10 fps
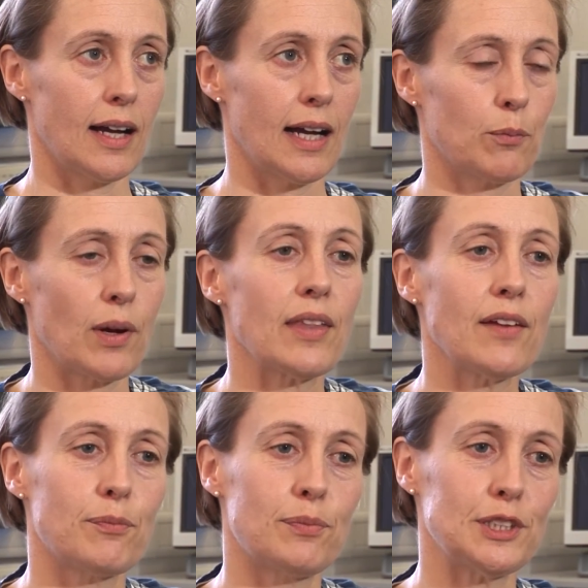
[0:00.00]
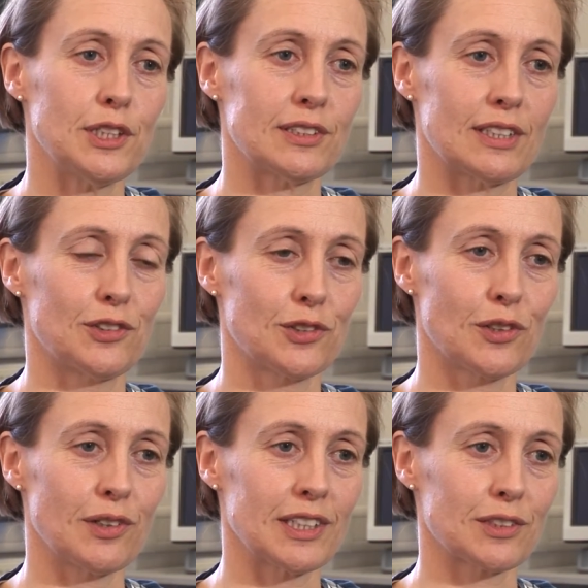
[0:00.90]
And when they've produced their
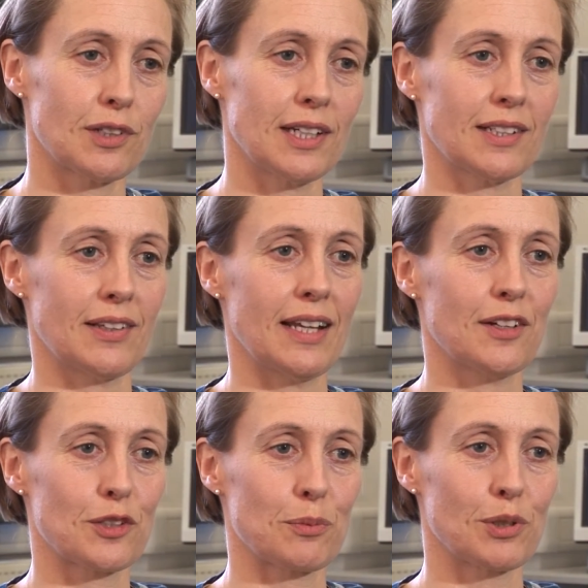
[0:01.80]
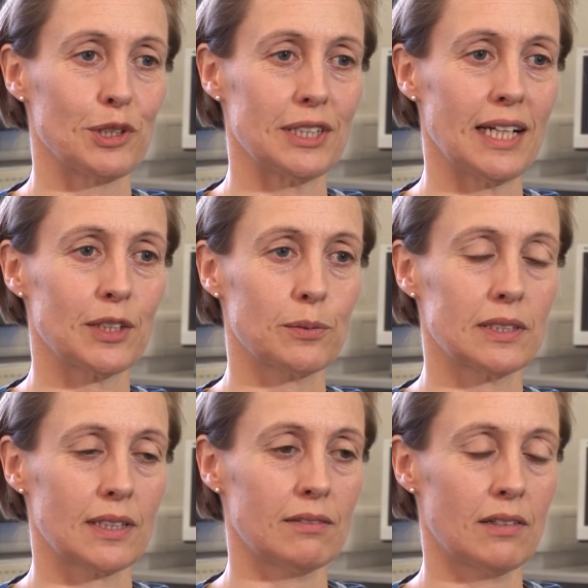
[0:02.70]
drawings, right at the end of the project, we
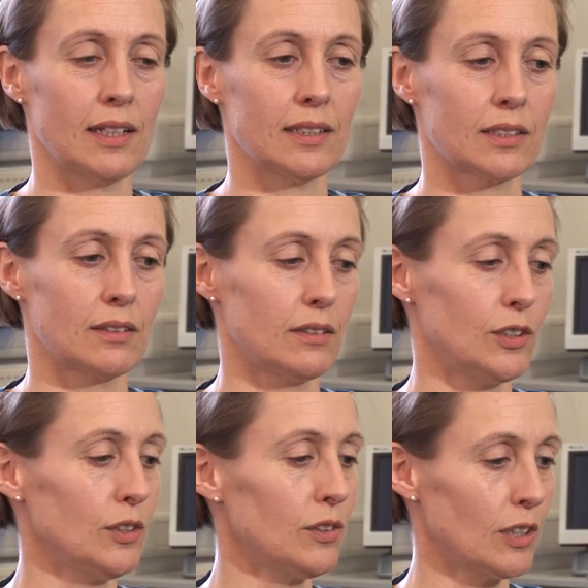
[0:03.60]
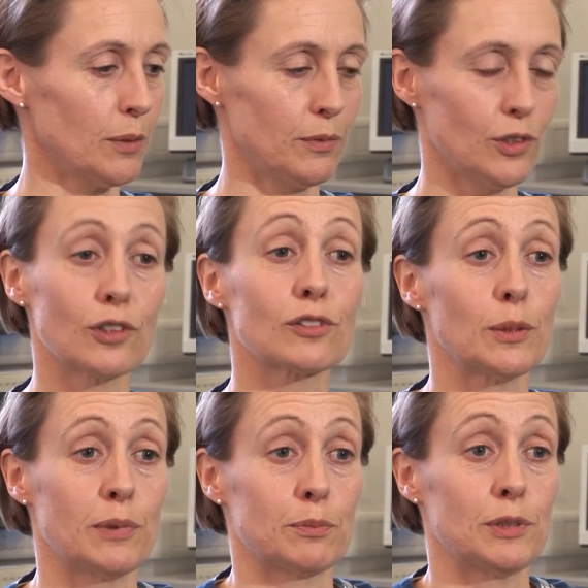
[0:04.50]
say, right, your
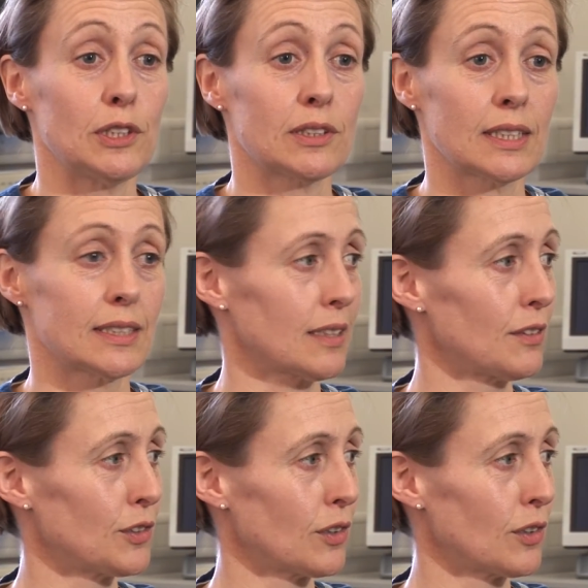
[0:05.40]
group has produced this set of